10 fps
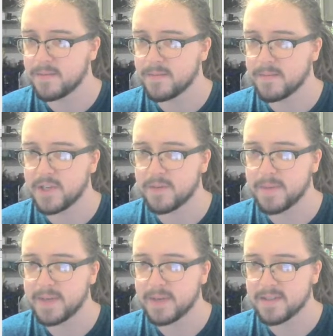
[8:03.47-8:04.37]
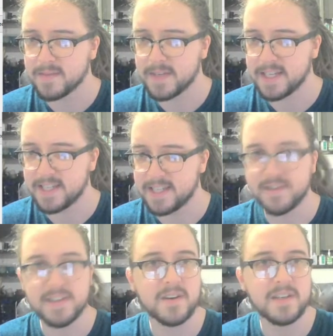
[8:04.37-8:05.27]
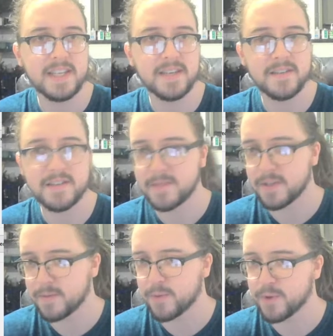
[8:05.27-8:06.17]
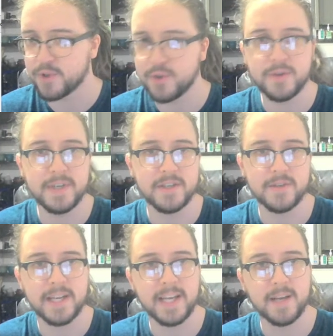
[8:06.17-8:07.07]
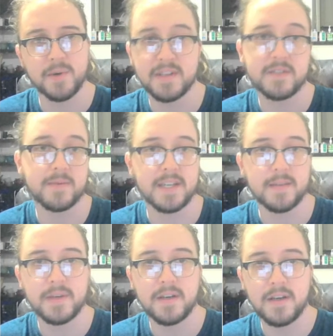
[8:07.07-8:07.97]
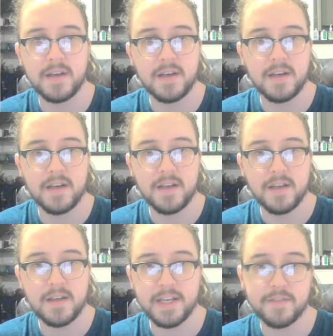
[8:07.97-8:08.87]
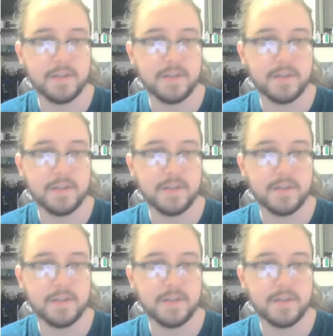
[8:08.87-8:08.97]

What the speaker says: you know, maybe I want some kind of different hard encounter. Something with more than 2 creatures, right? I can pull this one up and very